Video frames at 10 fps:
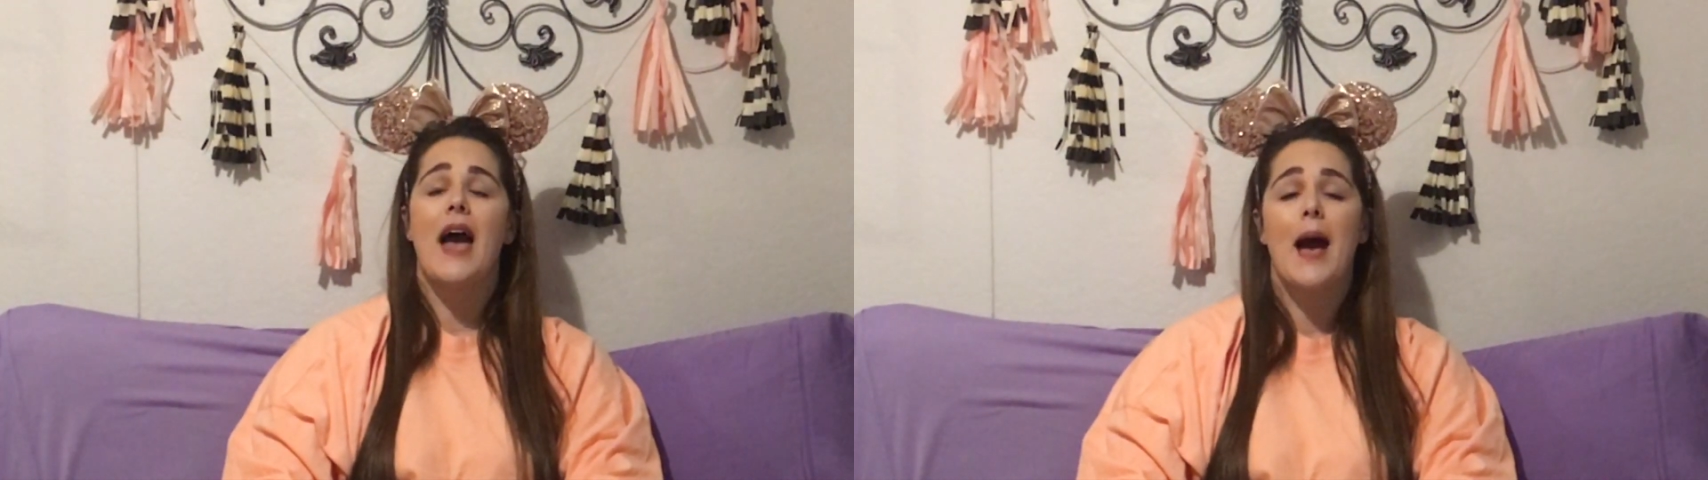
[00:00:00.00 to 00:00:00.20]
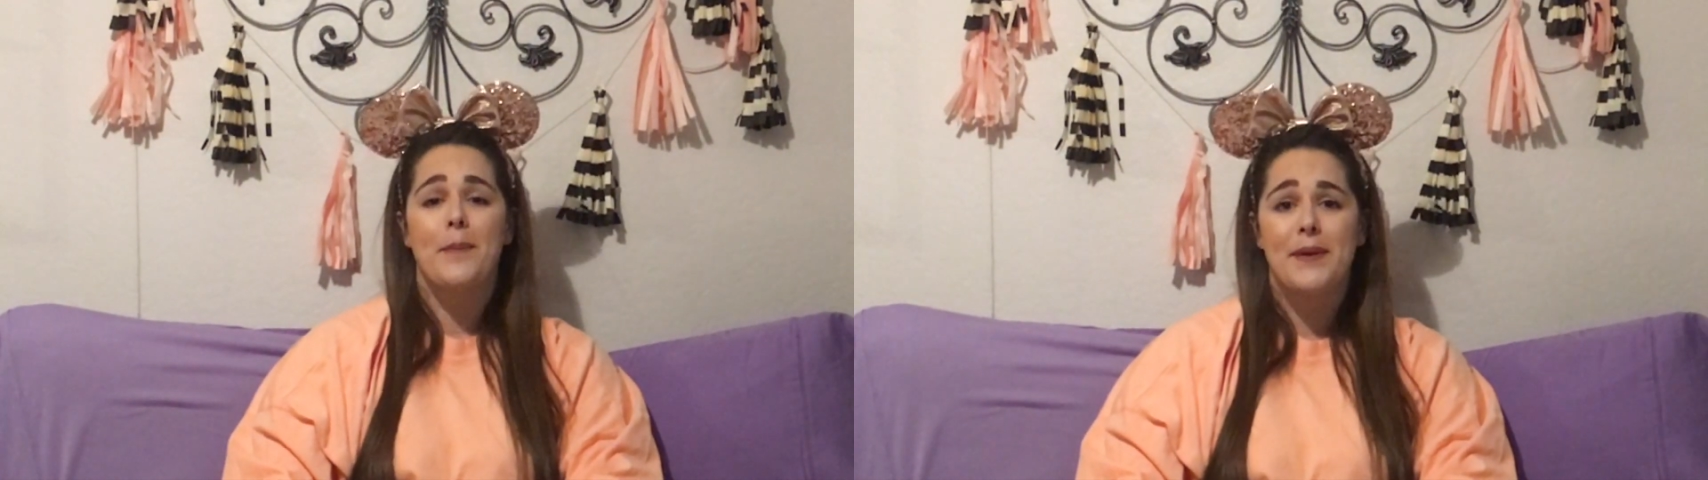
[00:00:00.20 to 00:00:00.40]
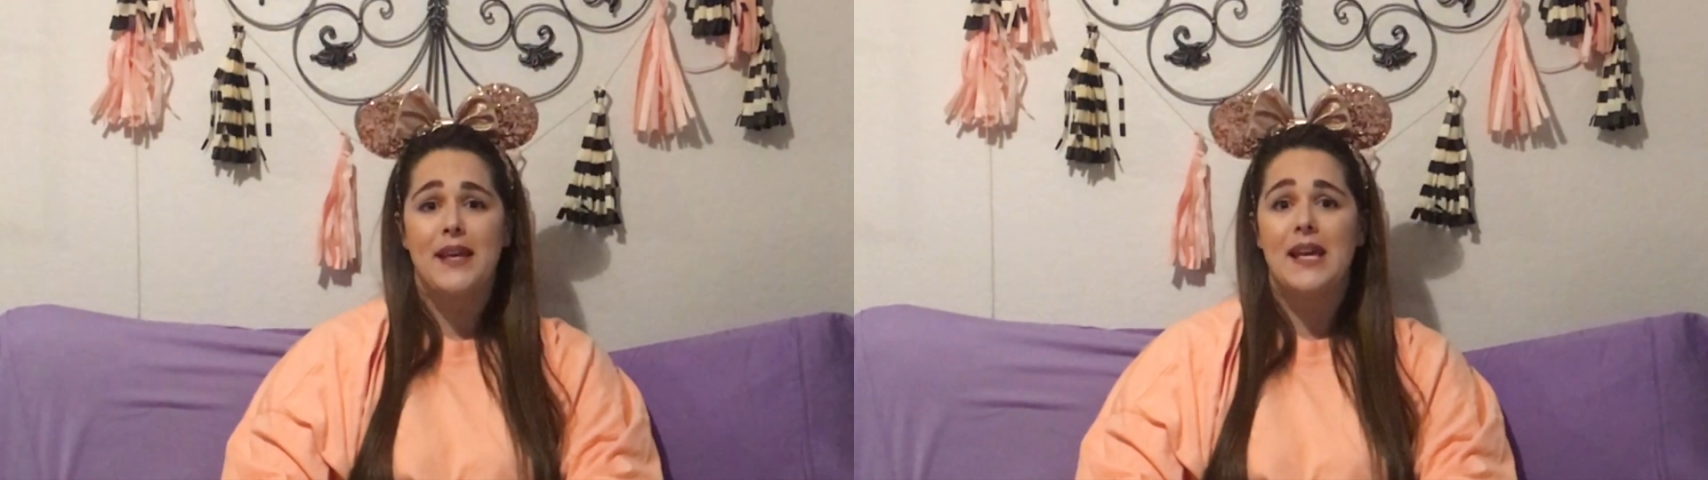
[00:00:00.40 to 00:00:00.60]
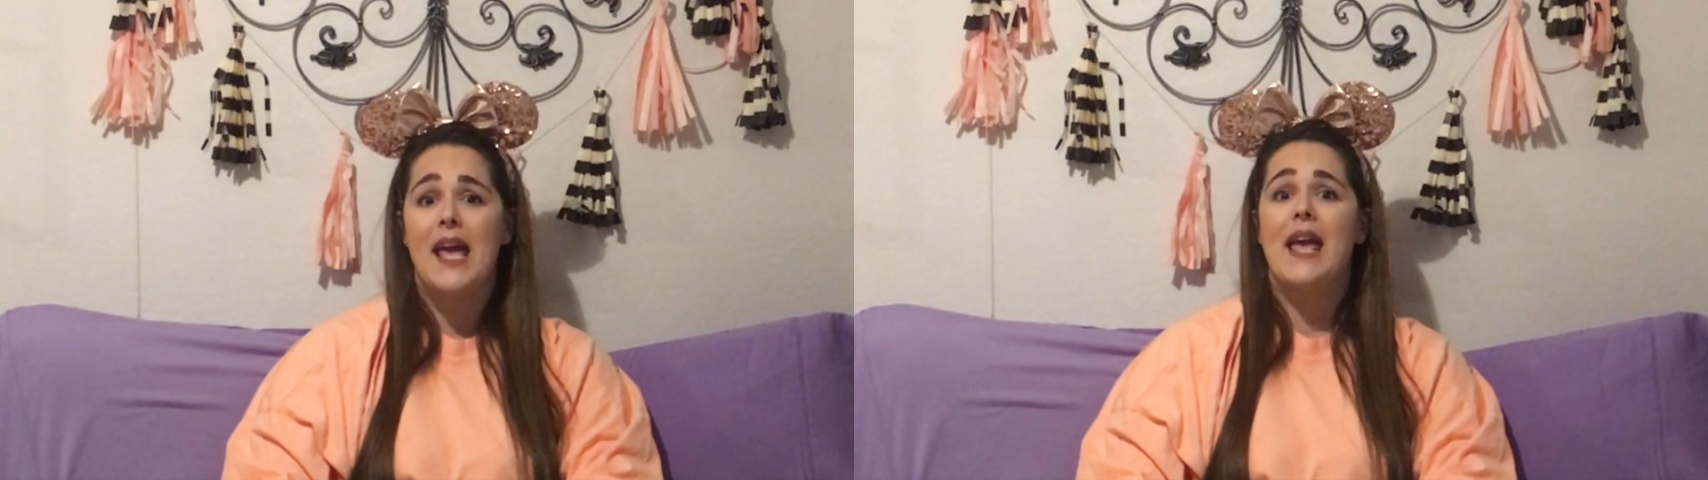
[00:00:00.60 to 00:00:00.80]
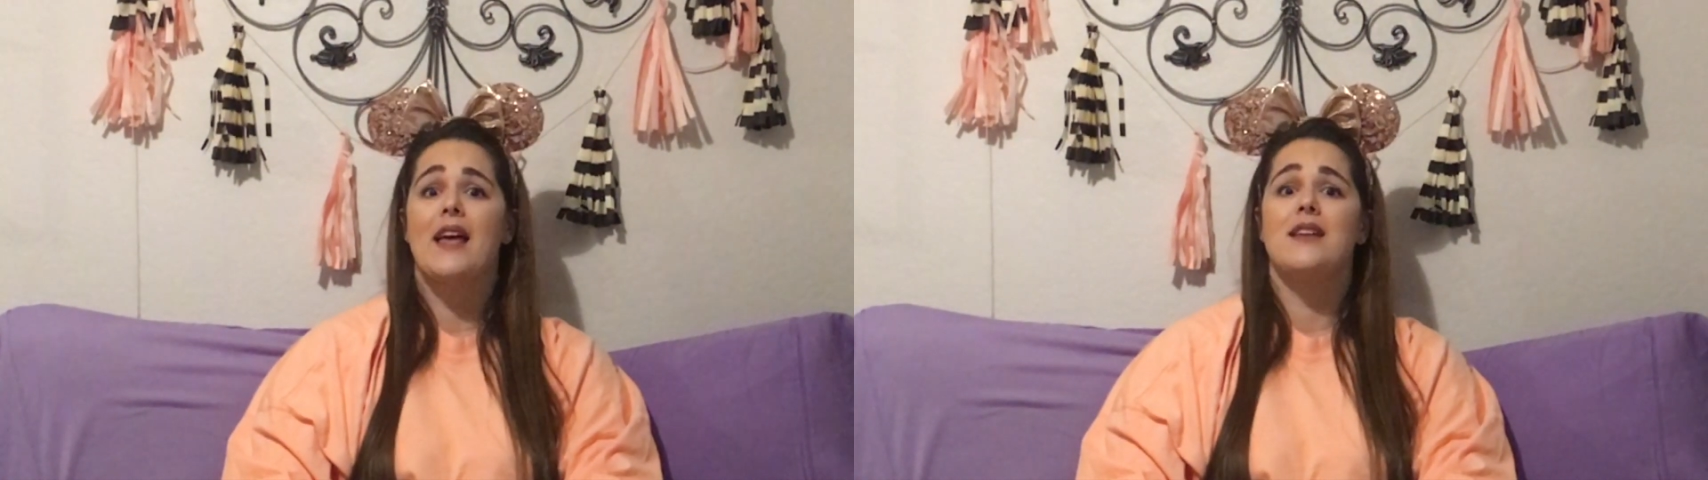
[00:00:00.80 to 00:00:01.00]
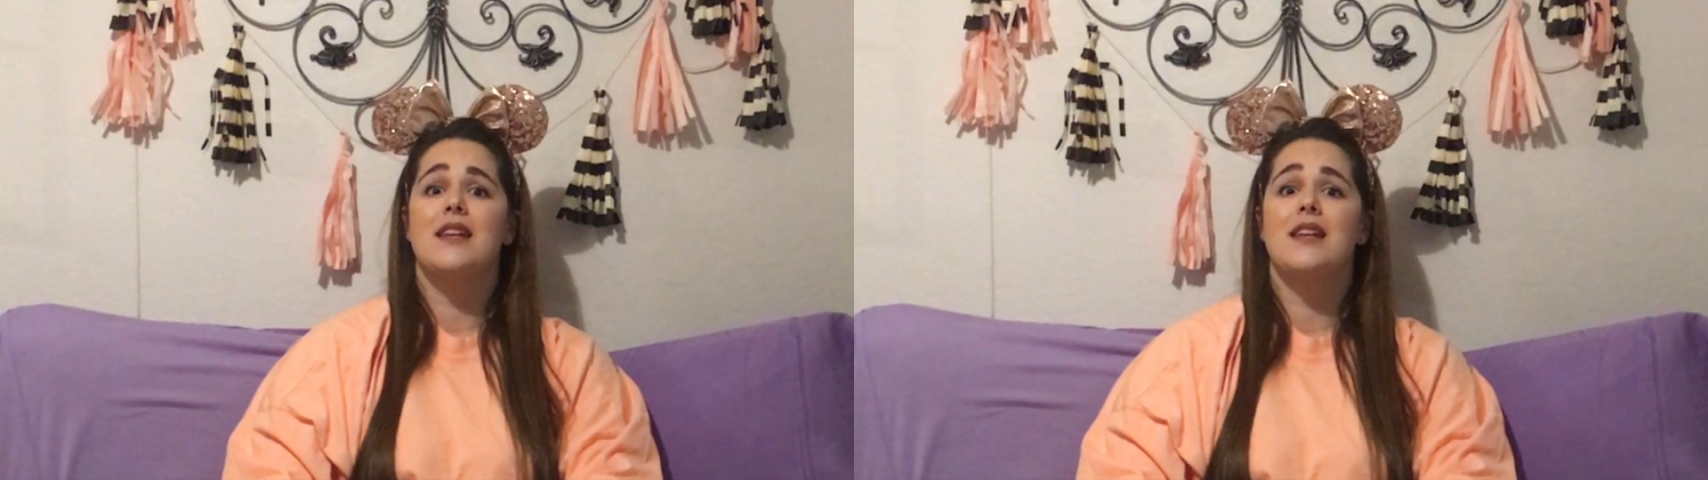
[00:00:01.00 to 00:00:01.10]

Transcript: happy and